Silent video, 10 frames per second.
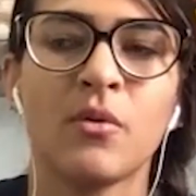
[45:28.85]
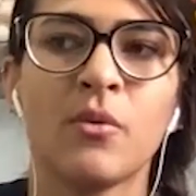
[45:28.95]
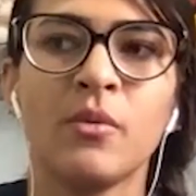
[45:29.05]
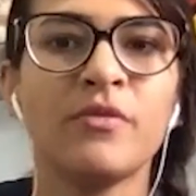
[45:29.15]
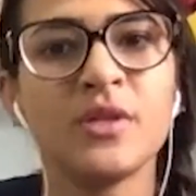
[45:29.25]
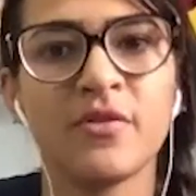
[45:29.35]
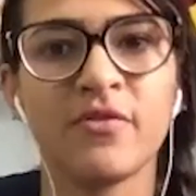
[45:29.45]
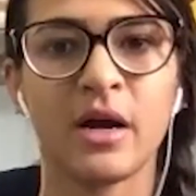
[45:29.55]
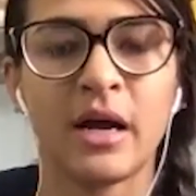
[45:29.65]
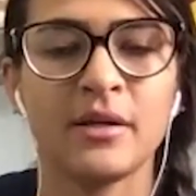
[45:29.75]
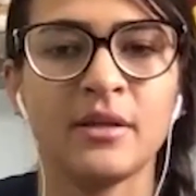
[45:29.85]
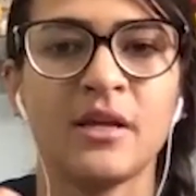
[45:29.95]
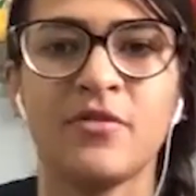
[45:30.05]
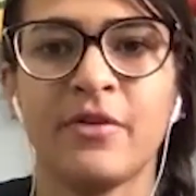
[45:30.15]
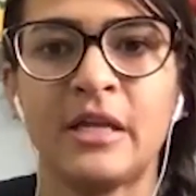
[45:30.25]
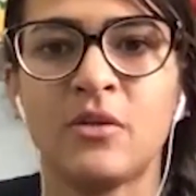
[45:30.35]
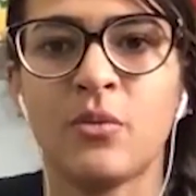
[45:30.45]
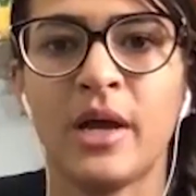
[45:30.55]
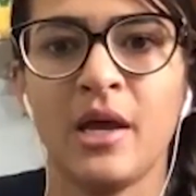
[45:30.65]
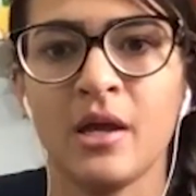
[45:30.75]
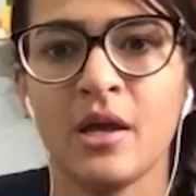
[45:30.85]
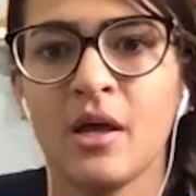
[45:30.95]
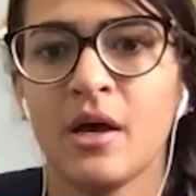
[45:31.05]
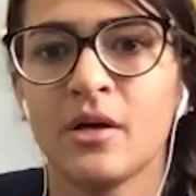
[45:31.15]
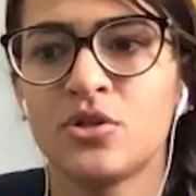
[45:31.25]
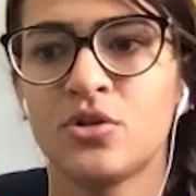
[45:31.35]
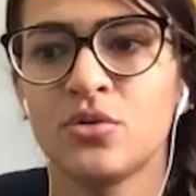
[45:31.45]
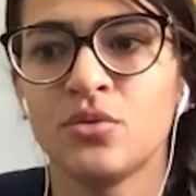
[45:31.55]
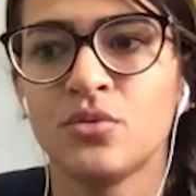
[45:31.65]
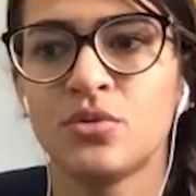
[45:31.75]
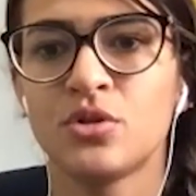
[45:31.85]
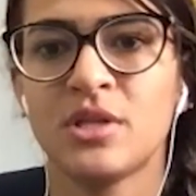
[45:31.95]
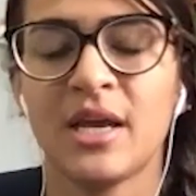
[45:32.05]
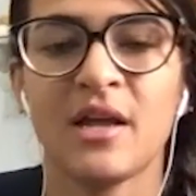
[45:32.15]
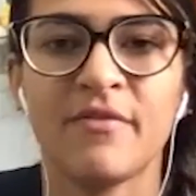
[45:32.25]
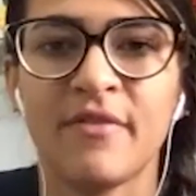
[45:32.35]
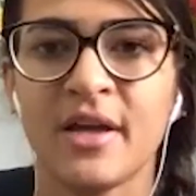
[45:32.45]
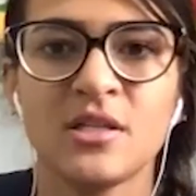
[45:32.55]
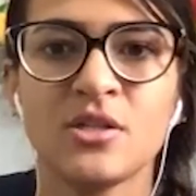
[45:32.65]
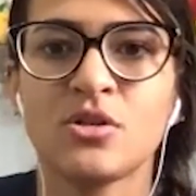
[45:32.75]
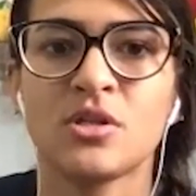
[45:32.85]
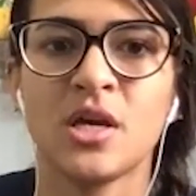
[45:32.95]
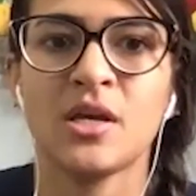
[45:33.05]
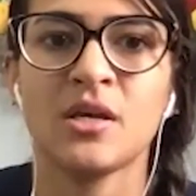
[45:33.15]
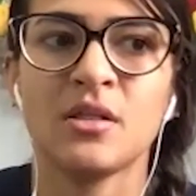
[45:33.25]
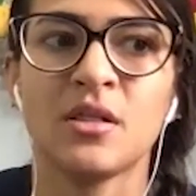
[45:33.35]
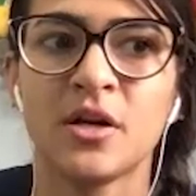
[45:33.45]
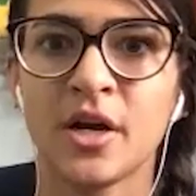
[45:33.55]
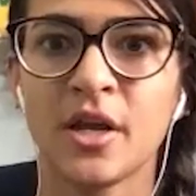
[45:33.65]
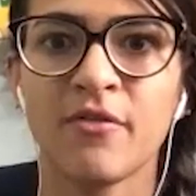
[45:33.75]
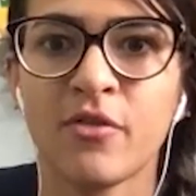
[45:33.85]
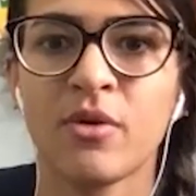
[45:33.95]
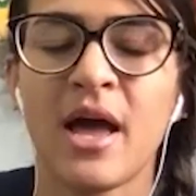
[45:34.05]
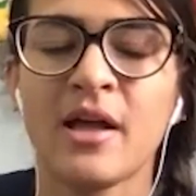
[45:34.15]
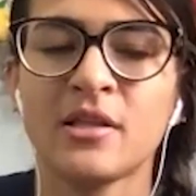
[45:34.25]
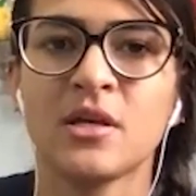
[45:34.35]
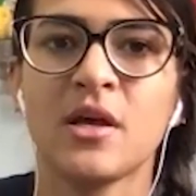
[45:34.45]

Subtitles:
in a different way to take advantage, to take learning from that.